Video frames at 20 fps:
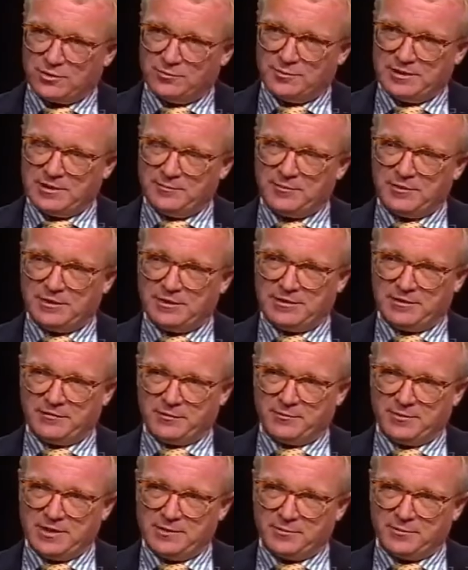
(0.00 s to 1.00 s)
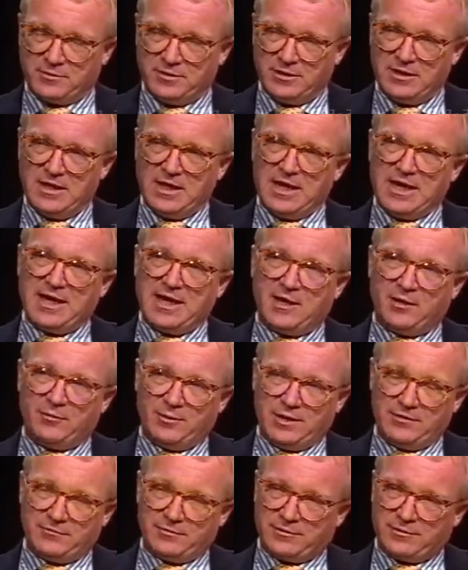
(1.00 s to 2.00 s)
to manipulate other people.
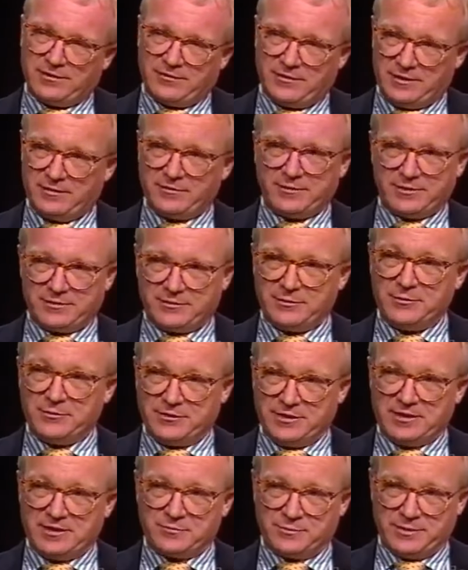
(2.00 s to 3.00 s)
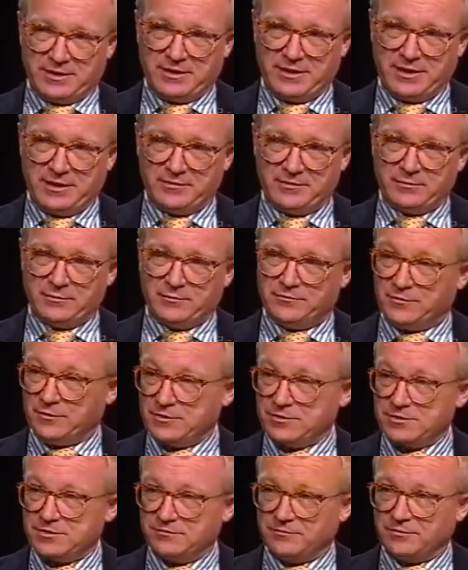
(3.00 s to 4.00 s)
However, I think there are two things we can do.
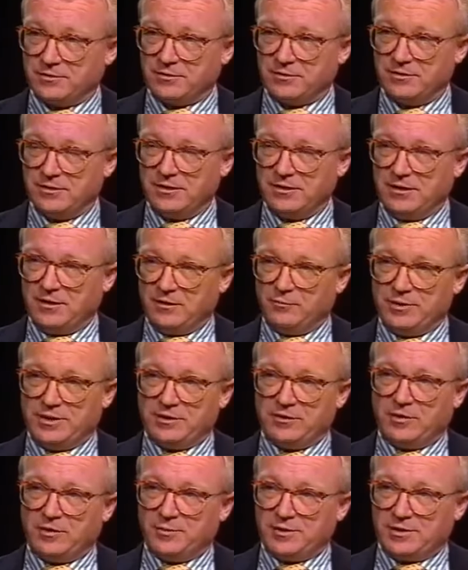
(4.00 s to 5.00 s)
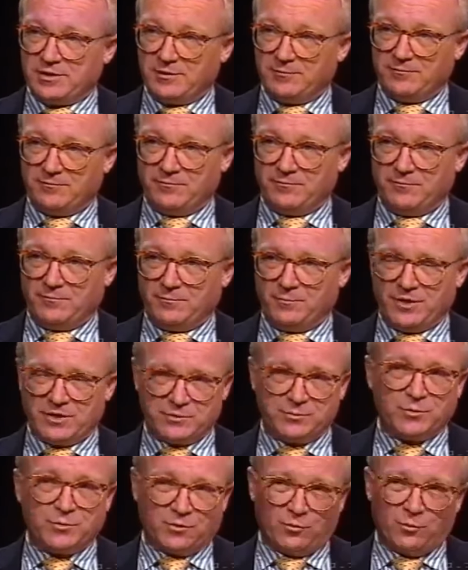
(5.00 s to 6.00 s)
First of all, we can all become
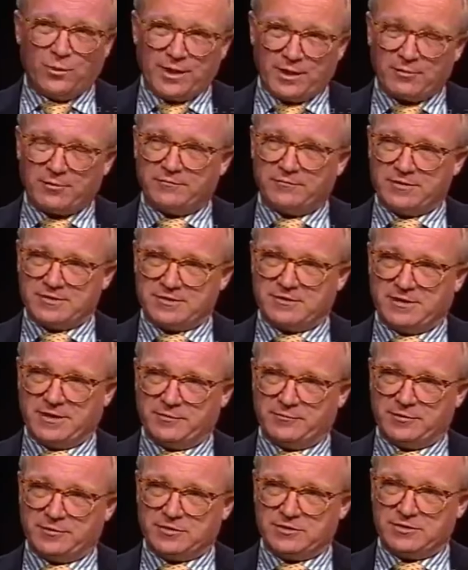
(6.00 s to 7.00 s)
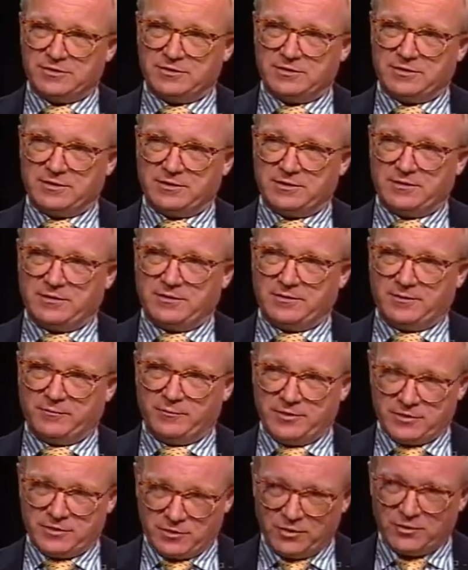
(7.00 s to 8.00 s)
much more aware of this language.
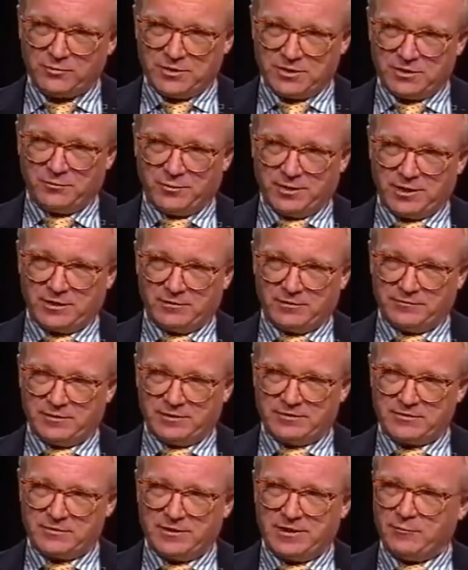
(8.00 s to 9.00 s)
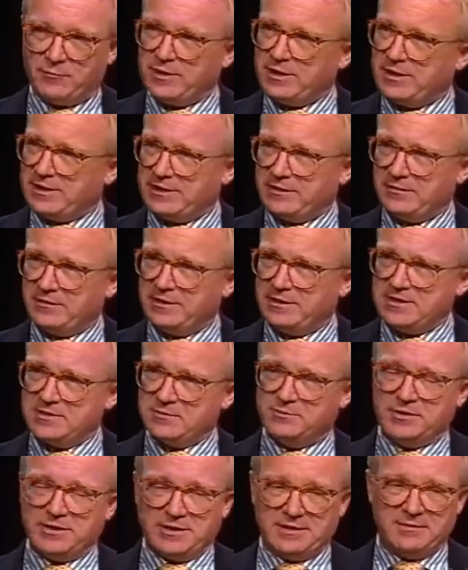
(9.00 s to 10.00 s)
We should be aware of it so that we can at
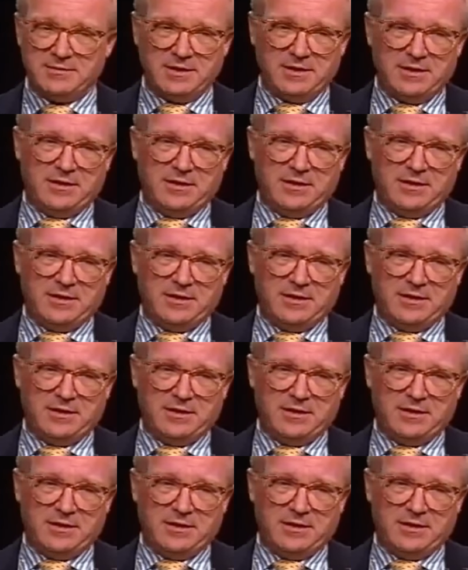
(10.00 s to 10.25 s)
least be